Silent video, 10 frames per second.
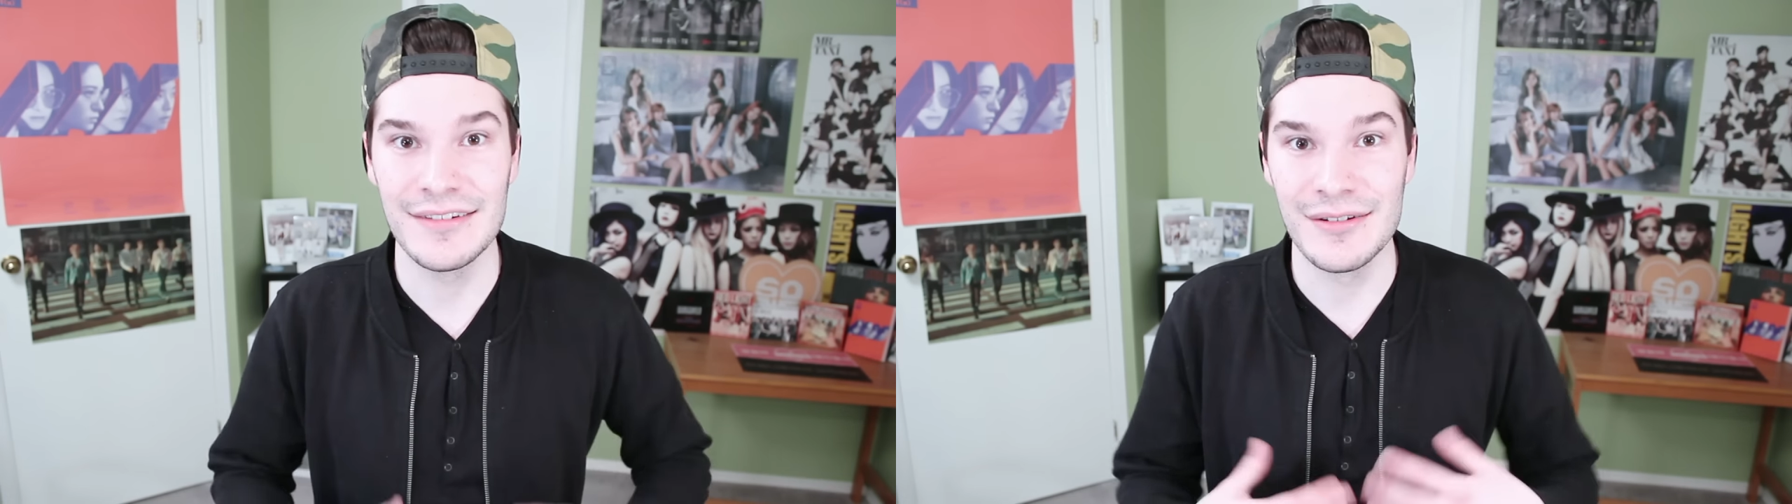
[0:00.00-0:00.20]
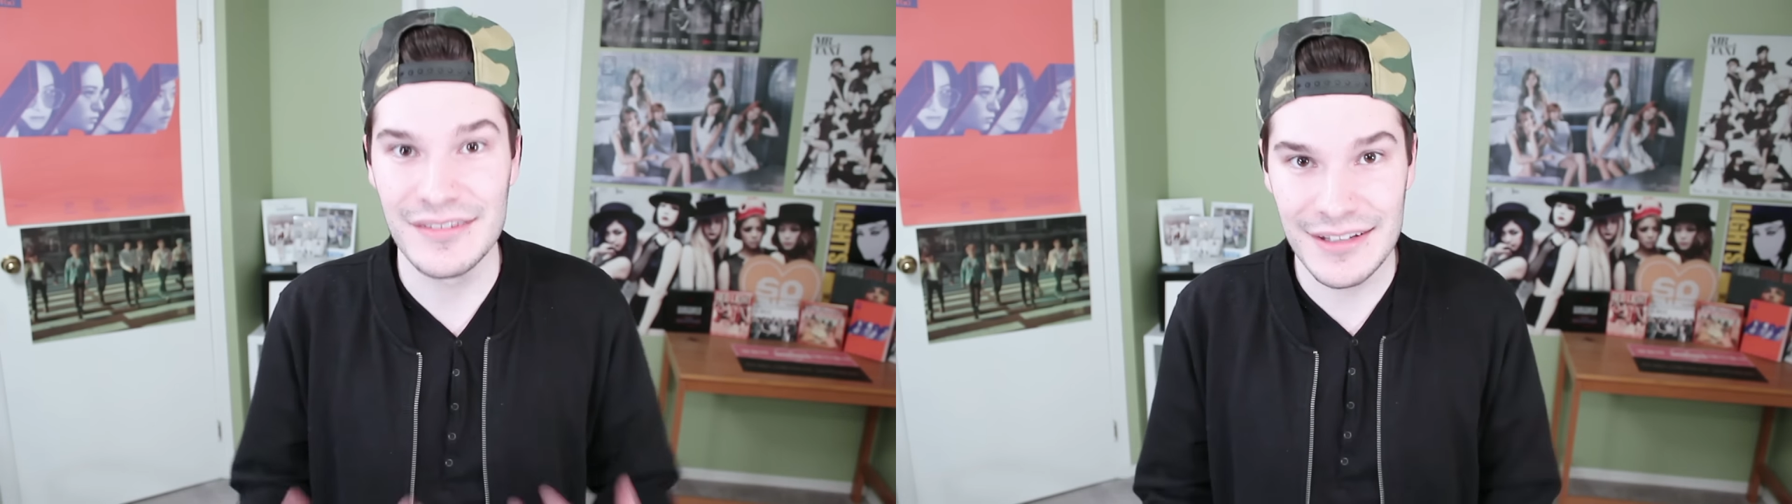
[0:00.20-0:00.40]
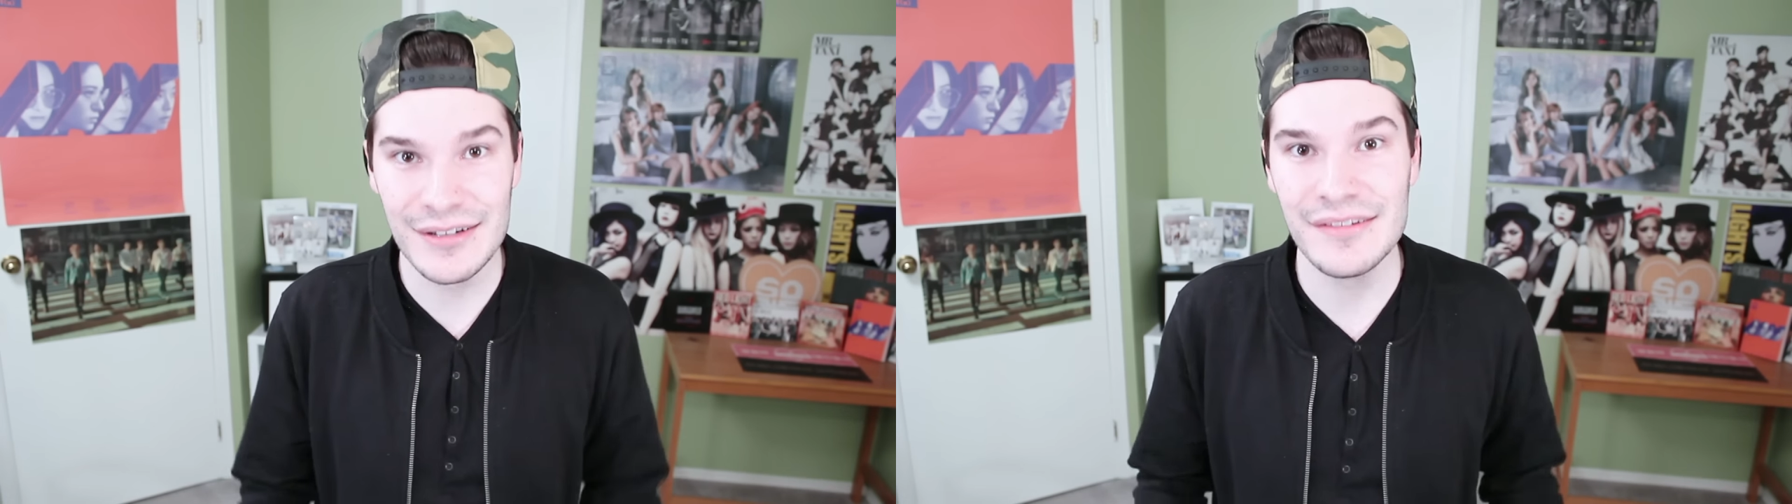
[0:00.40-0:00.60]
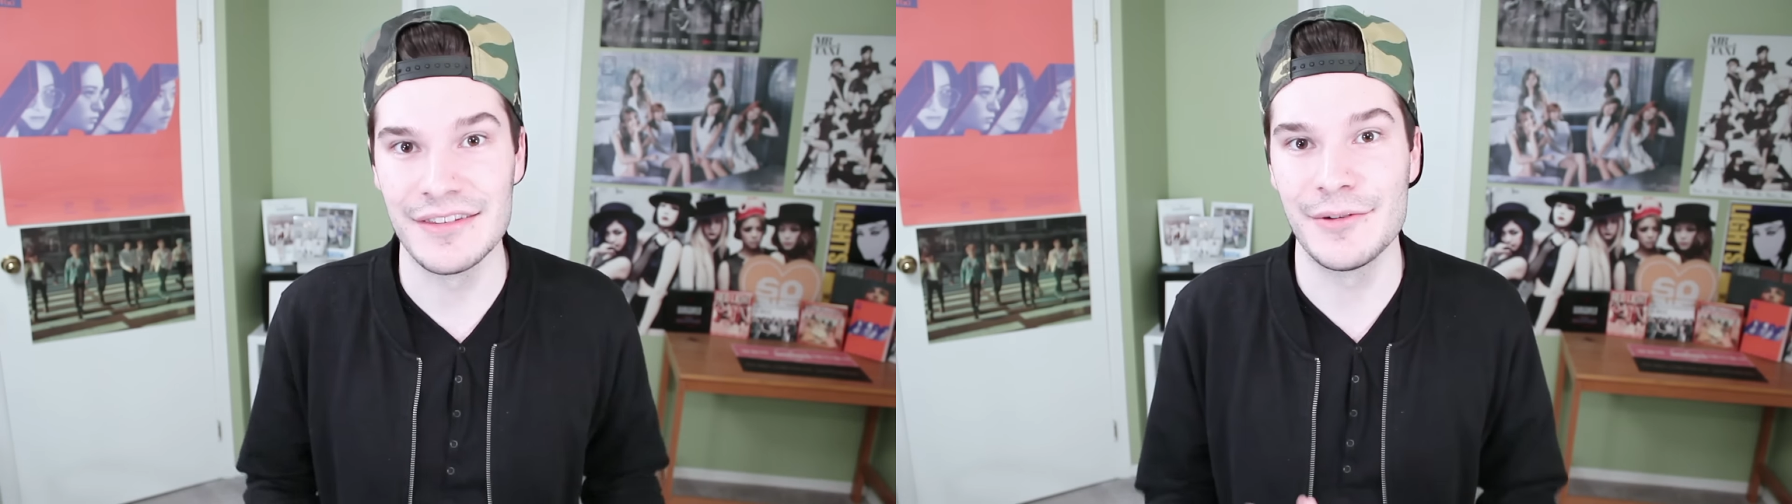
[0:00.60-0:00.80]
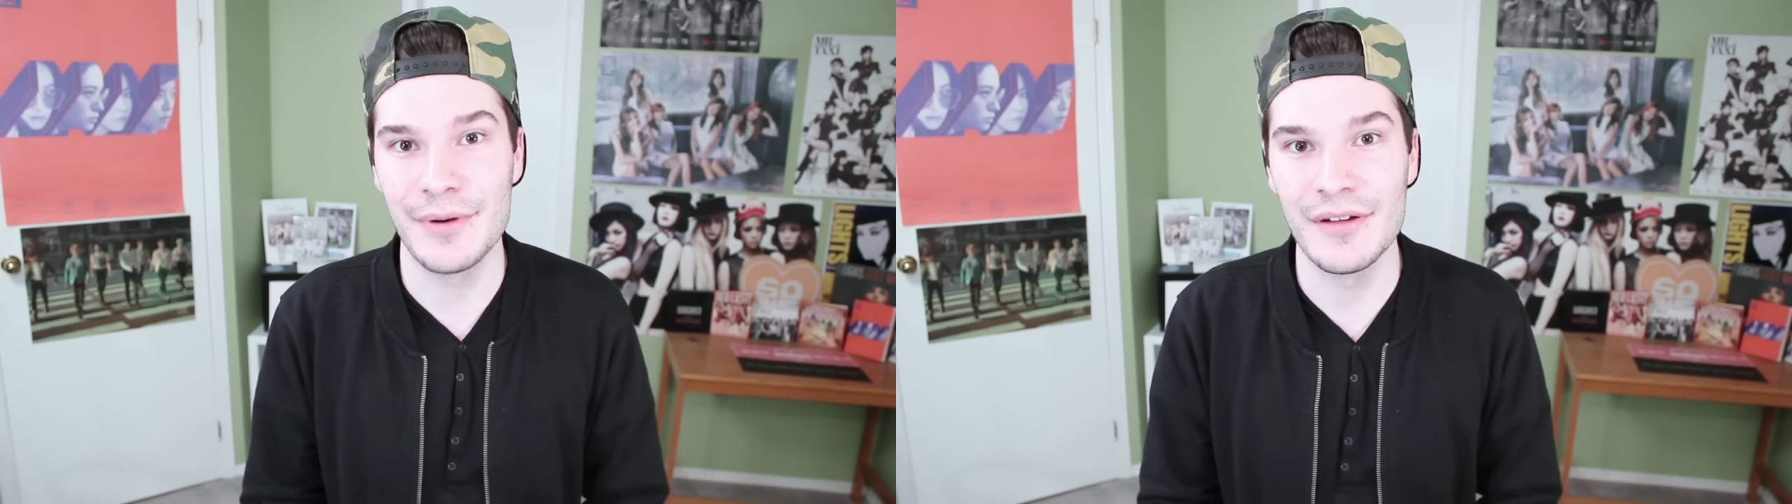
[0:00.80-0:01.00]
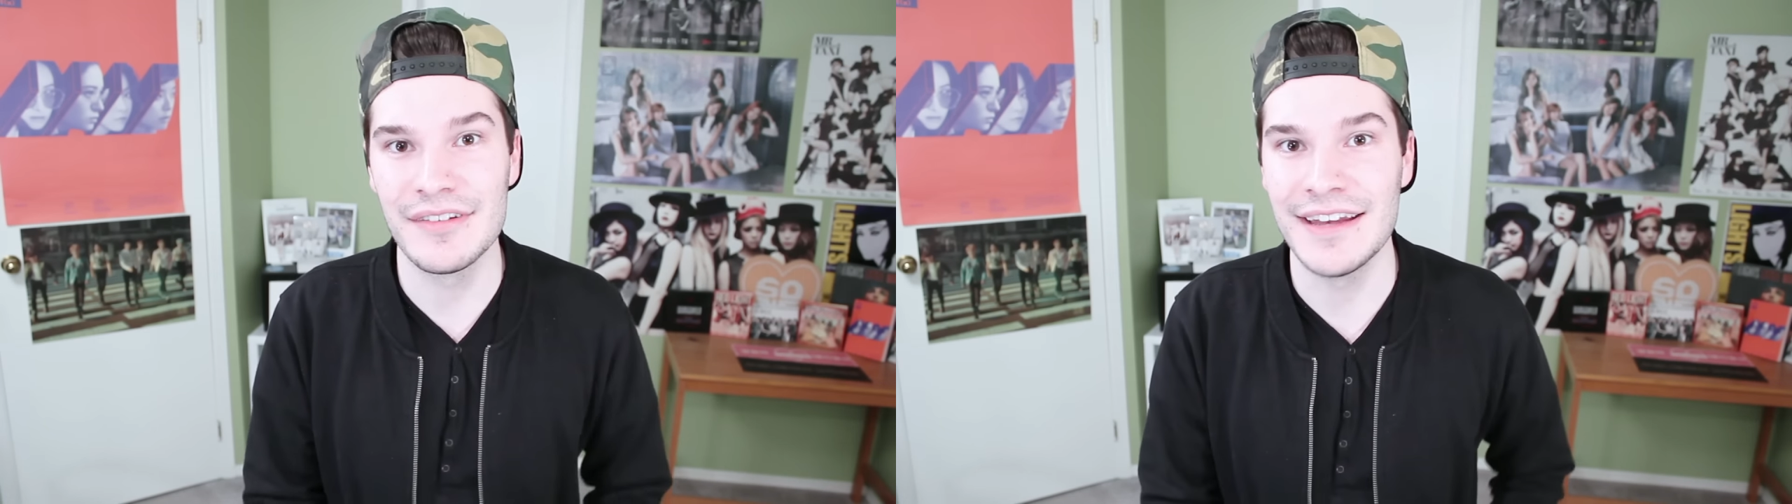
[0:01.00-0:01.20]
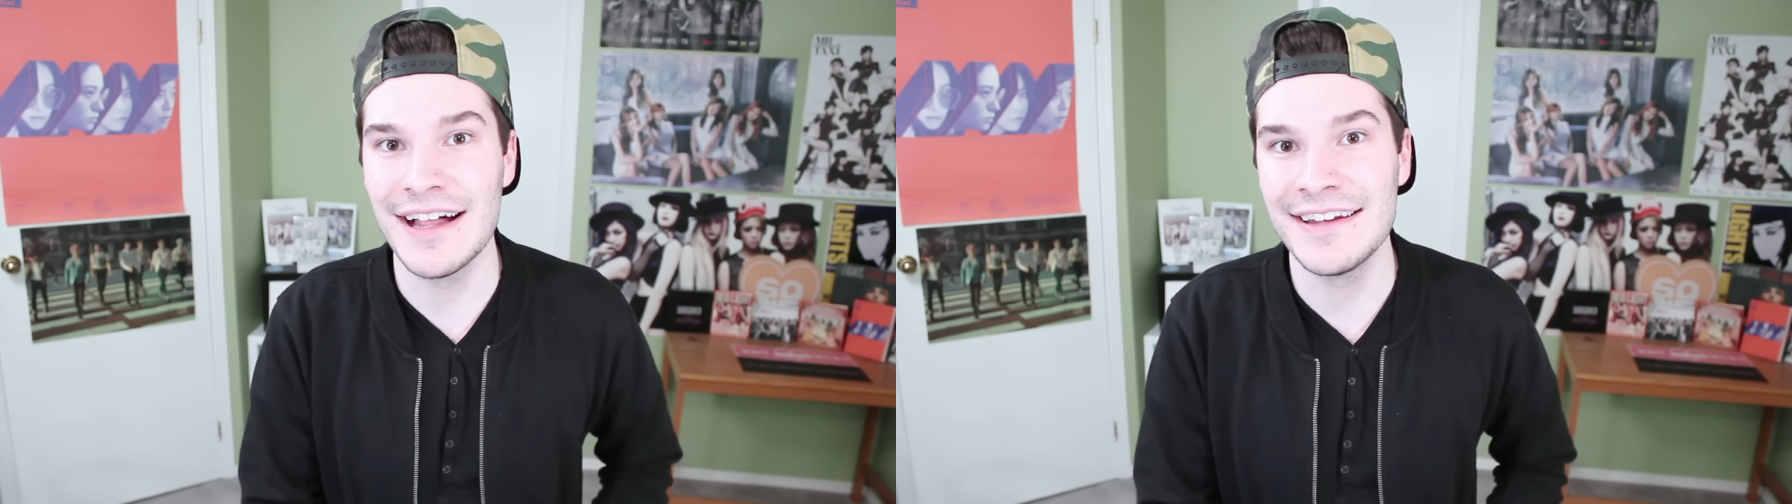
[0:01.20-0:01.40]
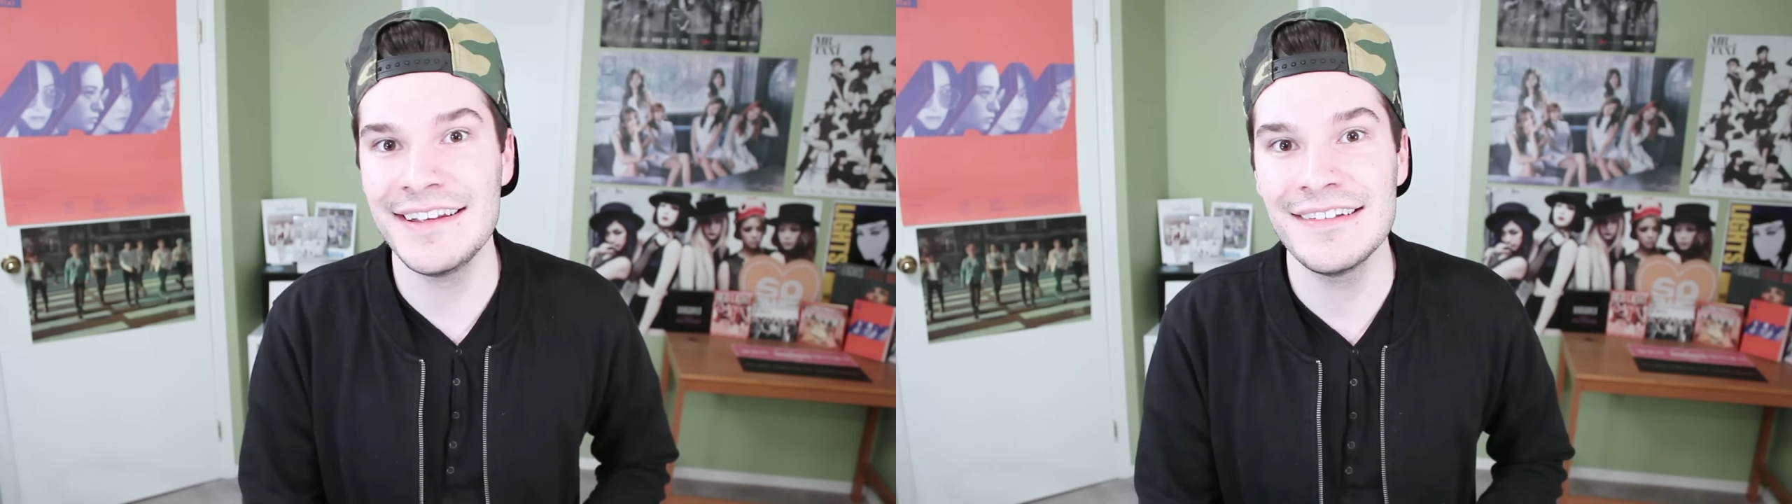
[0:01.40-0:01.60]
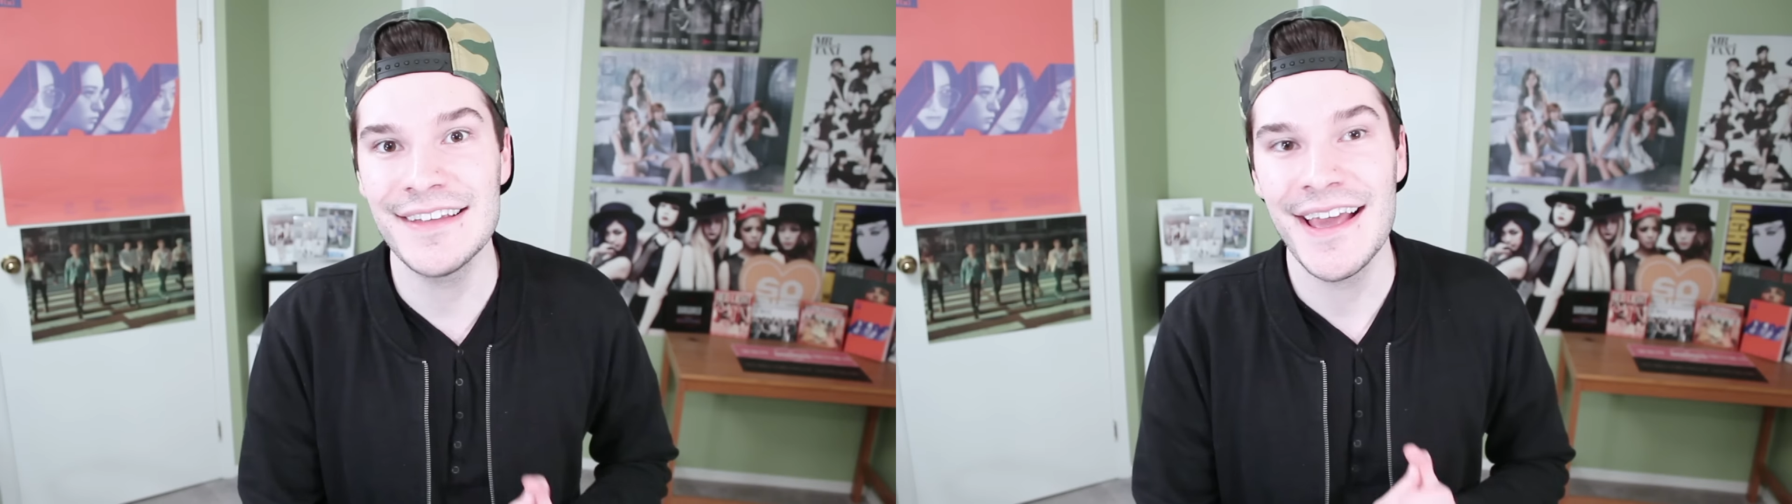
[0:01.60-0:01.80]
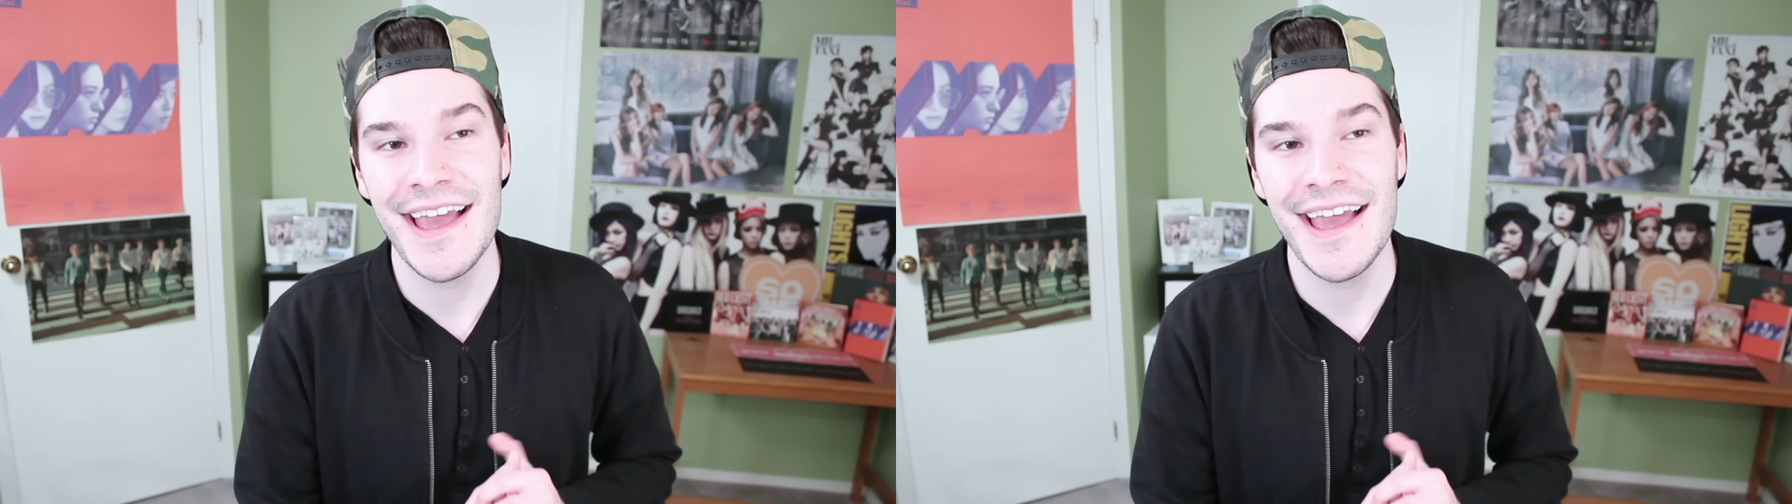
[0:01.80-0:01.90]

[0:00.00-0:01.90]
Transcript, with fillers: and their skills, and their personalities,